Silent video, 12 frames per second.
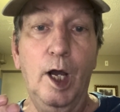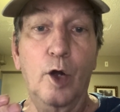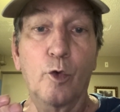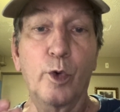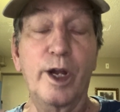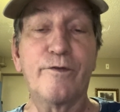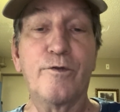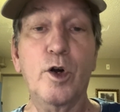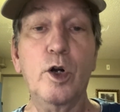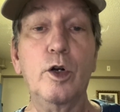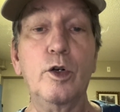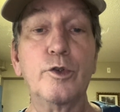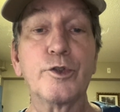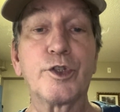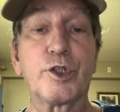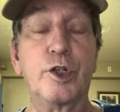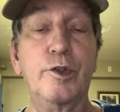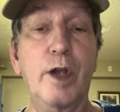
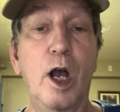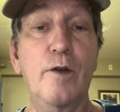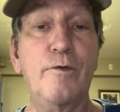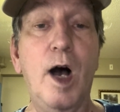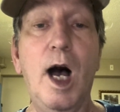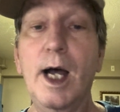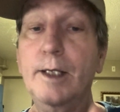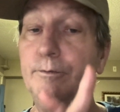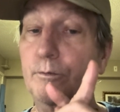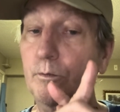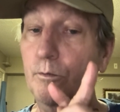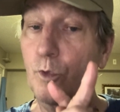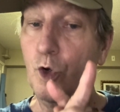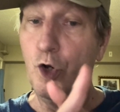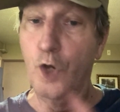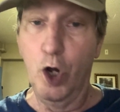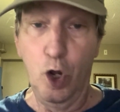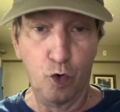Referrals to Novant,
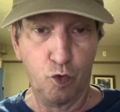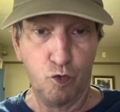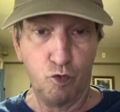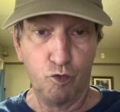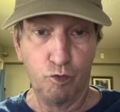no.